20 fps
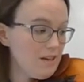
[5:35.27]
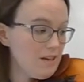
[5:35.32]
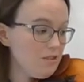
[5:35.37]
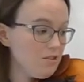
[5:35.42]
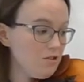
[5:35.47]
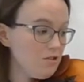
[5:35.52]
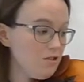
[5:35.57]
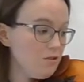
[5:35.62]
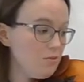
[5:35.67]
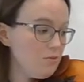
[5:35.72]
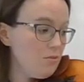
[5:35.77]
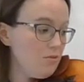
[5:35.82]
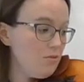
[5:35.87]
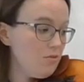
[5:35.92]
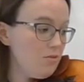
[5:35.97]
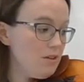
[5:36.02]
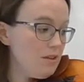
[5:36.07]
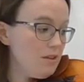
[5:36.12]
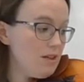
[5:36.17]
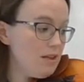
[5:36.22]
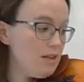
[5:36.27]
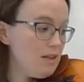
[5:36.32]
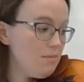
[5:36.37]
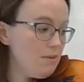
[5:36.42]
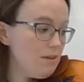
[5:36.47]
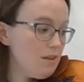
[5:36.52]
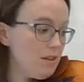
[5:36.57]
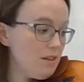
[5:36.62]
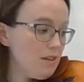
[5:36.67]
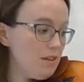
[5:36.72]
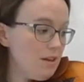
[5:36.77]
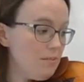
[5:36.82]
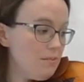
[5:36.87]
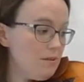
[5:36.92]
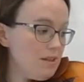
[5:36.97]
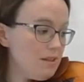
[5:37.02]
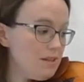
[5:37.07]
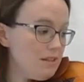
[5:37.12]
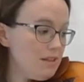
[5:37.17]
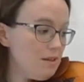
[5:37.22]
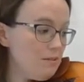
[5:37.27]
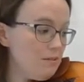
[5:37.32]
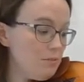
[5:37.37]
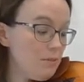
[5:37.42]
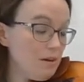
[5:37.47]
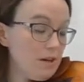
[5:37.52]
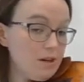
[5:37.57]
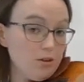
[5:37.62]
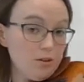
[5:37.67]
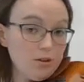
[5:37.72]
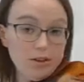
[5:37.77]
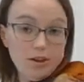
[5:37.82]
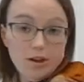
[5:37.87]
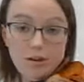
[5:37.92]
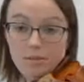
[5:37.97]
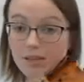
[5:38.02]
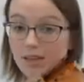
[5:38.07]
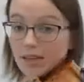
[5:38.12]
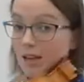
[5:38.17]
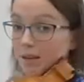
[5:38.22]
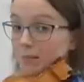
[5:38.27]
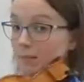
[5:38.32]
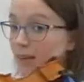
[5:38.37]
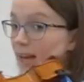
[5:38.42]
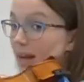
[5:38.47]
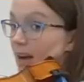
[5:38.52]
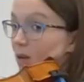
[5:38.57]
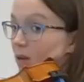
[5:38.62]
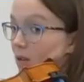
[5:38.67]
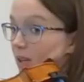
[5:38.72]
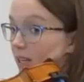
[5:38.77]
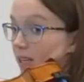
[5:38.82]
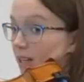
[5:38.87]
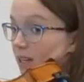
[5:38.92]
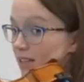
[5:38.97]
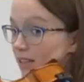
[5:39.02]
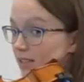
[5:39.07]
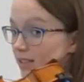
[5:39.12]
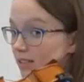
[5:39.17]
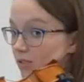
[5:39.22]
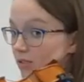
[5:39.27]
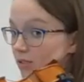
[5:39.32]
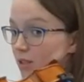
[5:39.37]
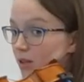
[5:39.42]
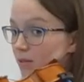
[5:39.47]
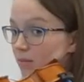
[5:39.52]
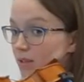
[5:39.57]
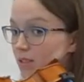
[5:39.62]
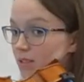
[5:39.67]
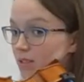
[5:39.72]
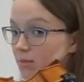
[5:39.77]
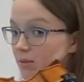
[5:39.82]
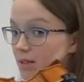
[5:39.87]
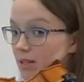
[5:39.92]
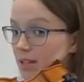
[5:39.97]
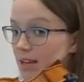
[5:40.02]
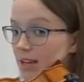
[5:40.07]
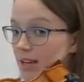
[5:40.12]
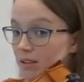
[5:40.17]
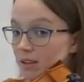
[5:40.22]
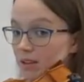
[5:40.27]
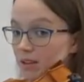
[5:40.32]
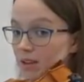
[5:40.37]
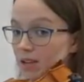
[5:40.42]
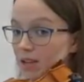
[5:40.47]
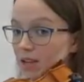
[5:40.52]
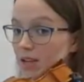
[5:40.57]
So you're moving, keeping the thumb in the same spot. Your thumb can't be out like this. Your thumb needs to be down.